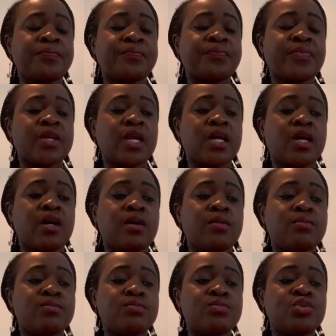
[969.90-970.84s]
um,
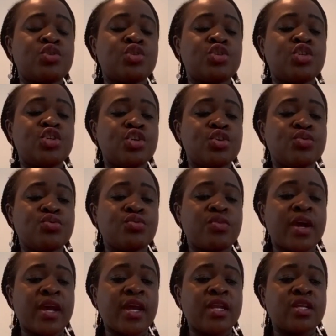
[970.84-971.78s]
to you,
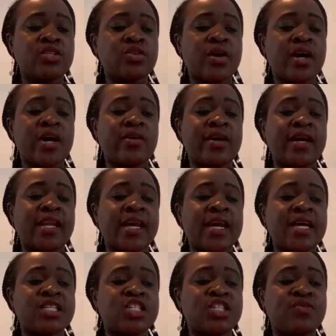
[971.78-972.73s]
right? So how can I
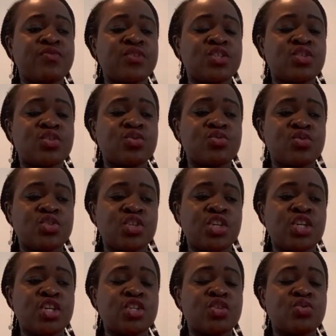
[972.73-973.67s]
achieve these goals? You
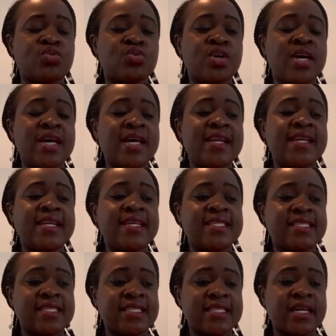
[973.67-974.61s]
need to list
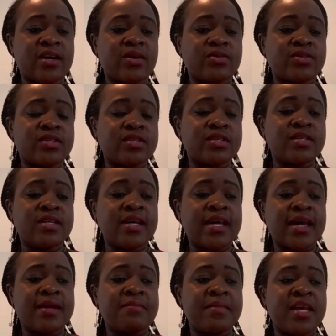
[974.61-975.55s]
it out
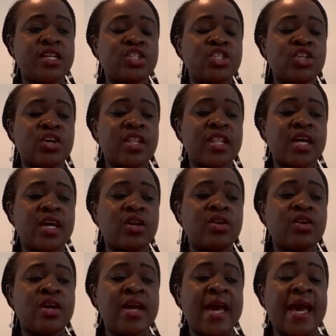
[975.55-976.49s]
and make sure
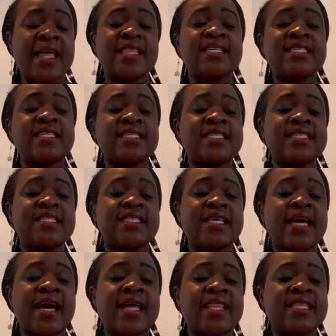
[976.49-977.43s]
that and this is
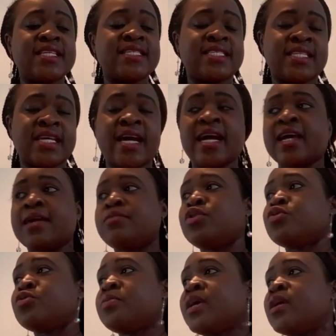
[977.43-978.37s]
at this time
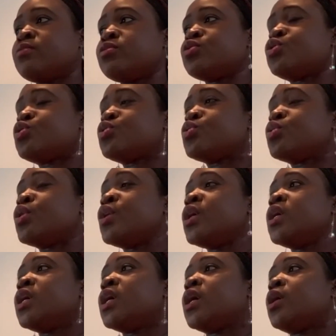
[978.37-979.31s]
you'll be able to
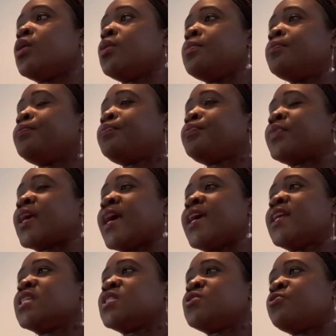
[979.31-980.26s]
um,
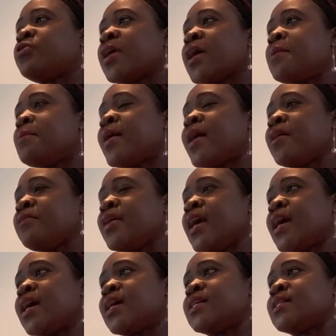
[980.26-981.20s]
identify
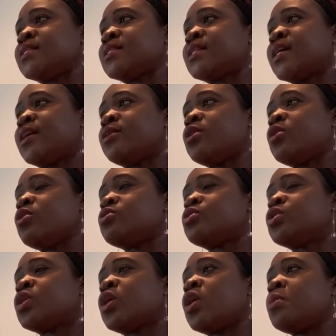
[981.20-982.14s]
barriers and also
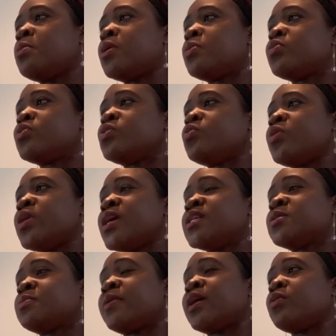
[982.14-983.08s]
come up with ways
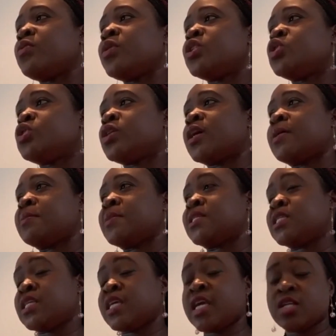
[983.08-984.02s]
by which you can
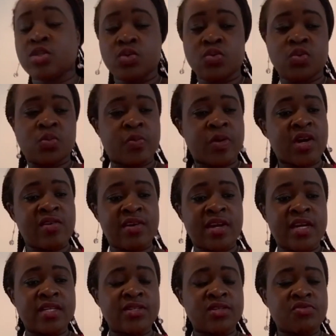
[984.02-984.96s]
mitigate those
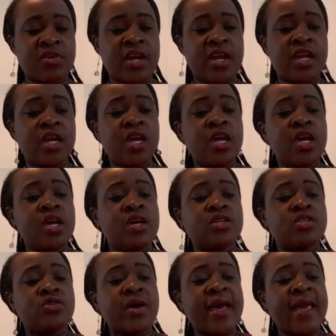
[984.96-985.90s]
barriers, right?
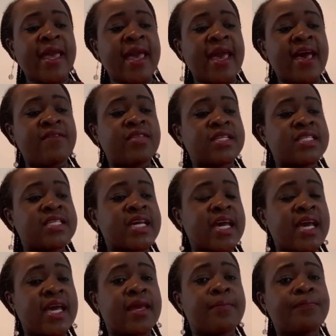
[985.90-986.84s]
Do I have the
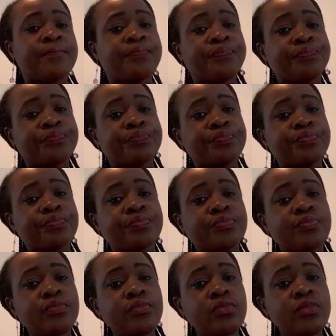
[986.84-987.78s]
time
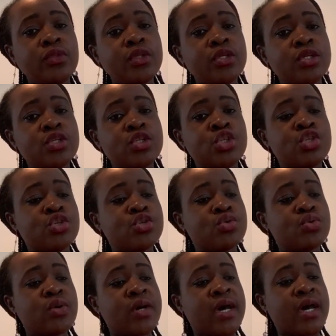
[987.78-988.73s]

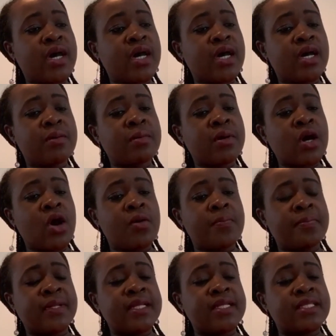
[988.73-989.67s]
to uh,
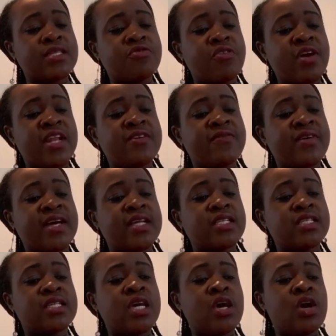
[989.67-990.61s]
complete the relevant
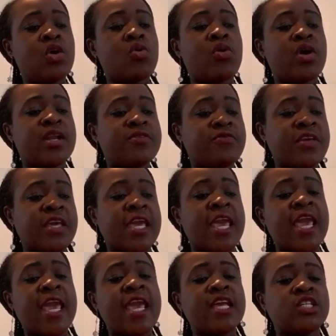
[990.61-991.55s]

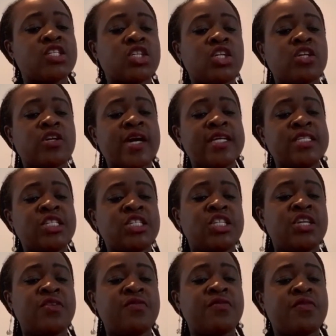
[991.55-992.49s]
qualification or
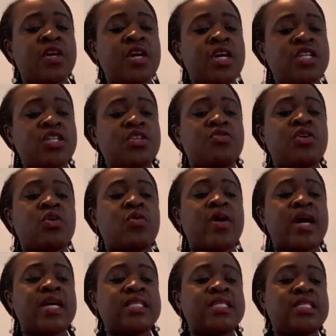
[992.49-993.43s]
achieve the
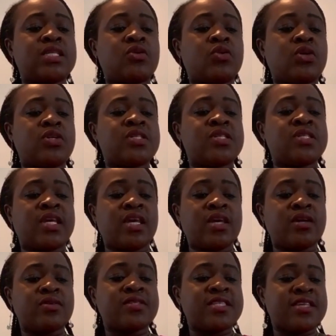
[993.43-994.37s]
required
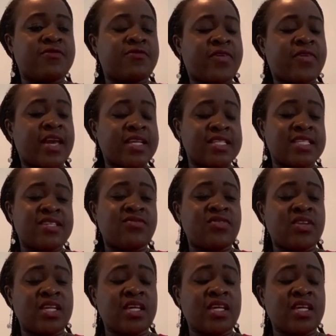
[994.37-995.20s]
skills effectively?